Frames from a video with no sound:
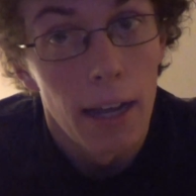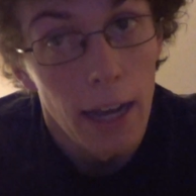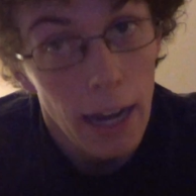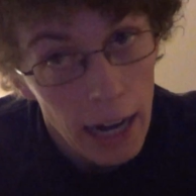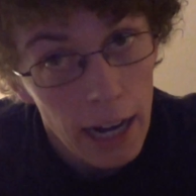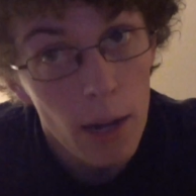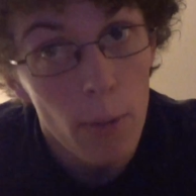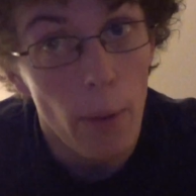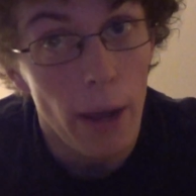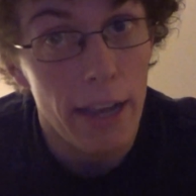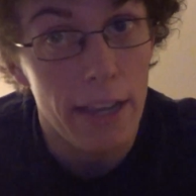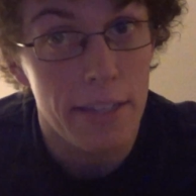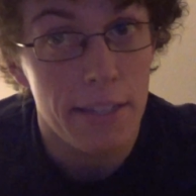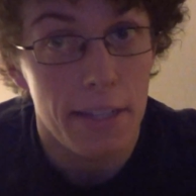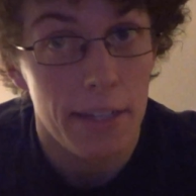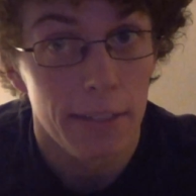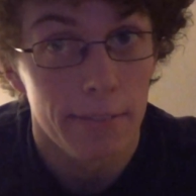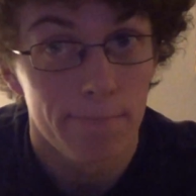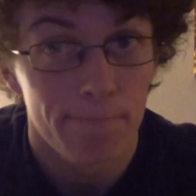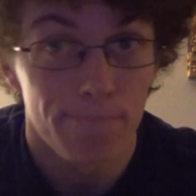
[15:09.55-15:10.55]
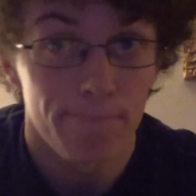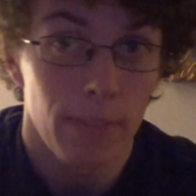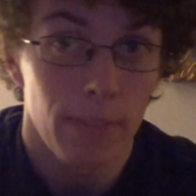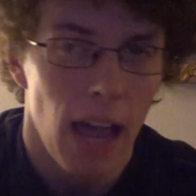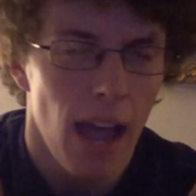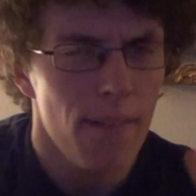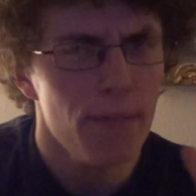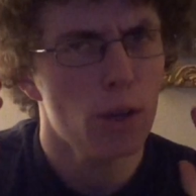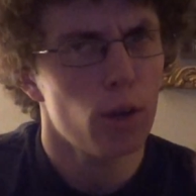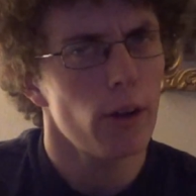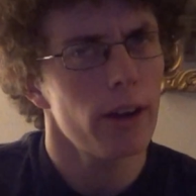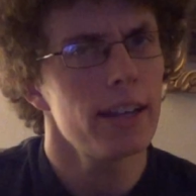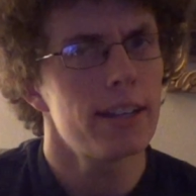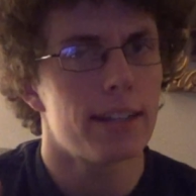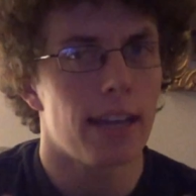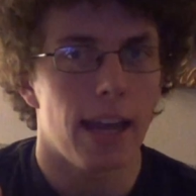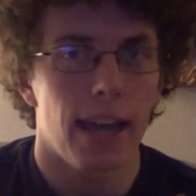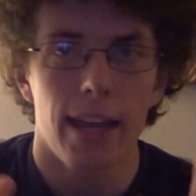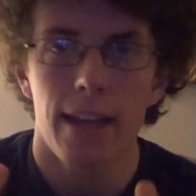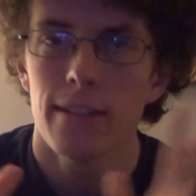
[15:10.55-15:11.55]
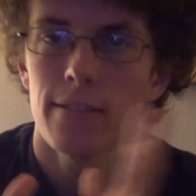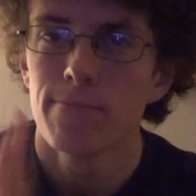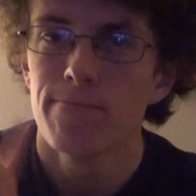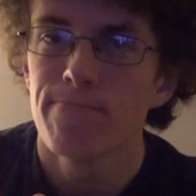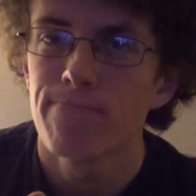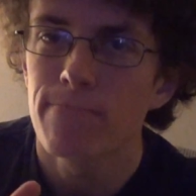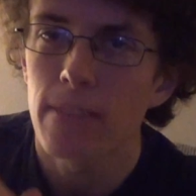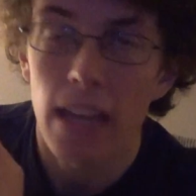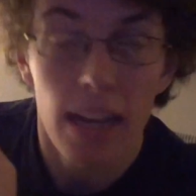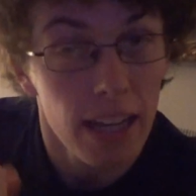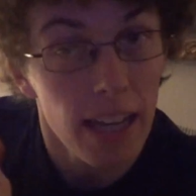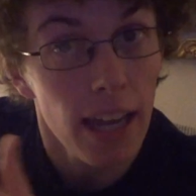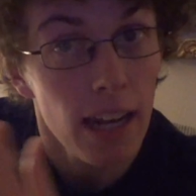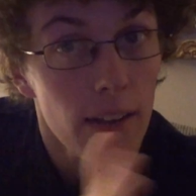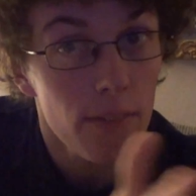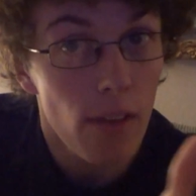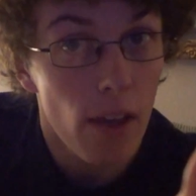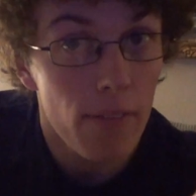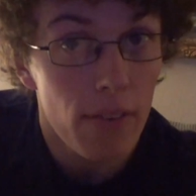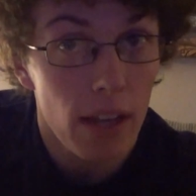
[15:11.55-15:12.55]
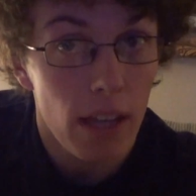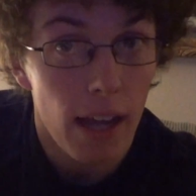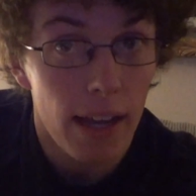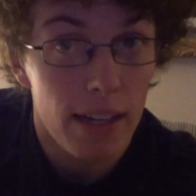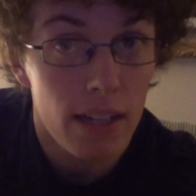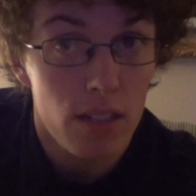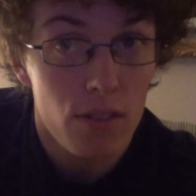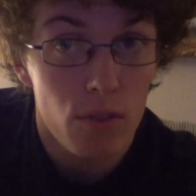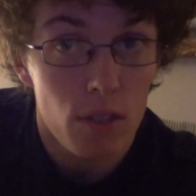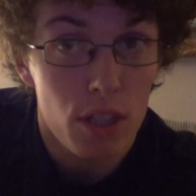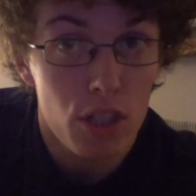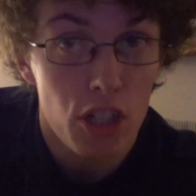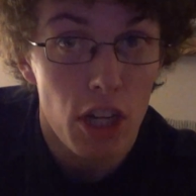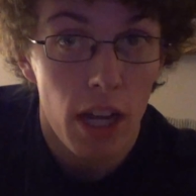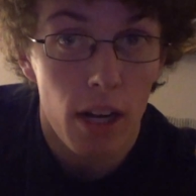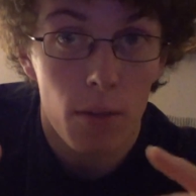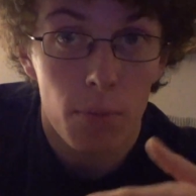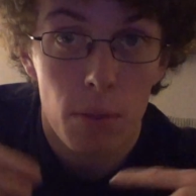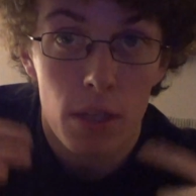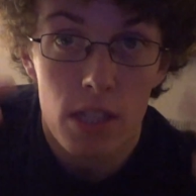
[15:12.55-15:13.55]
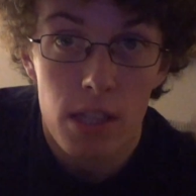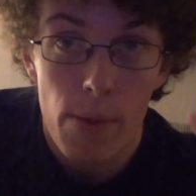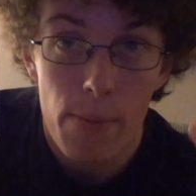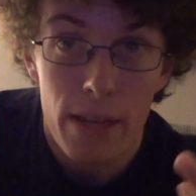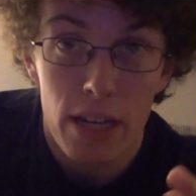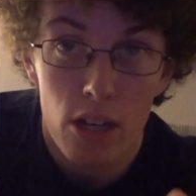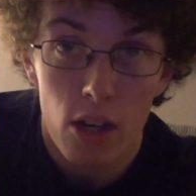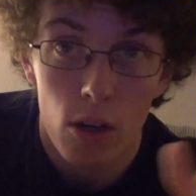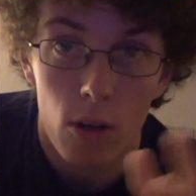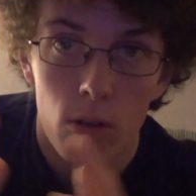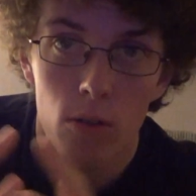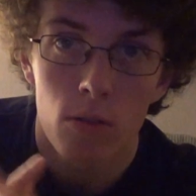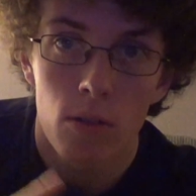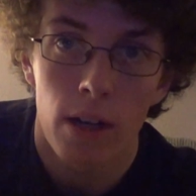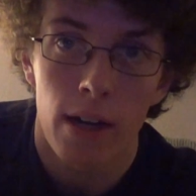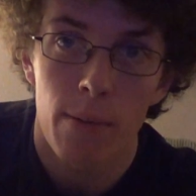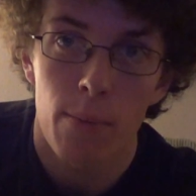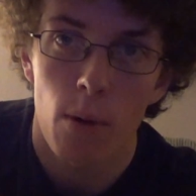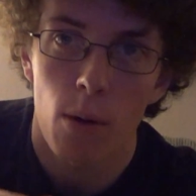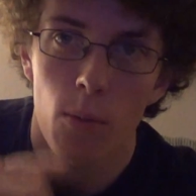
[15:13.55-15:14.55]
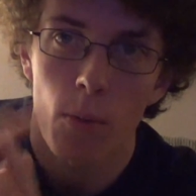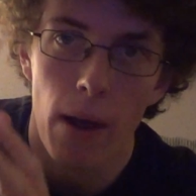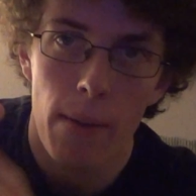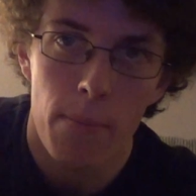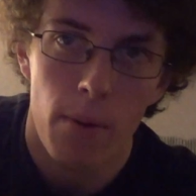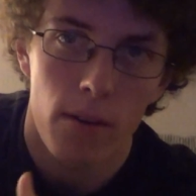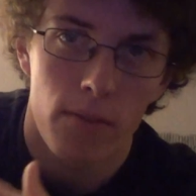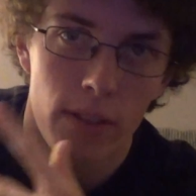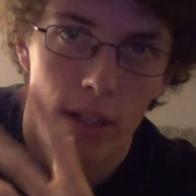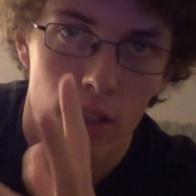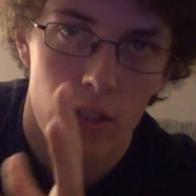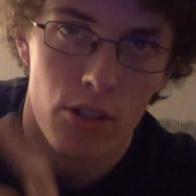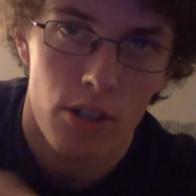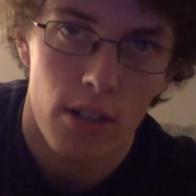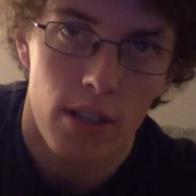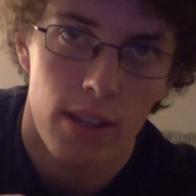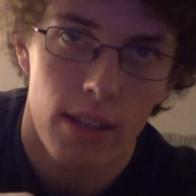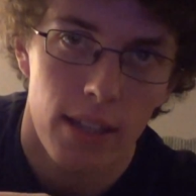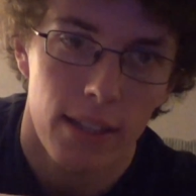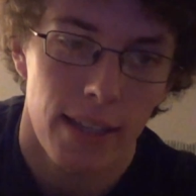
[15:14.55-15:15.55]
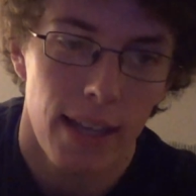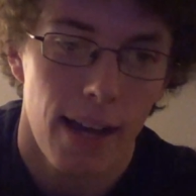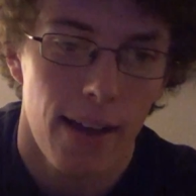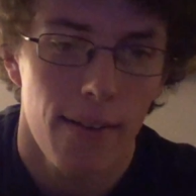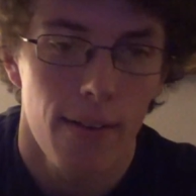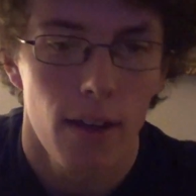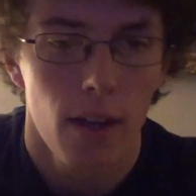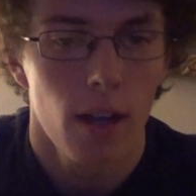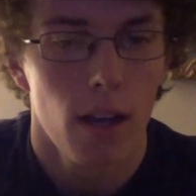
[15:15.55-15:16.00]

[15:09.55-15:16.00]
Anyways, have a great day. And again, if you have any ideas for this channel, please let me know. Any more whiteboard videos or anything like that.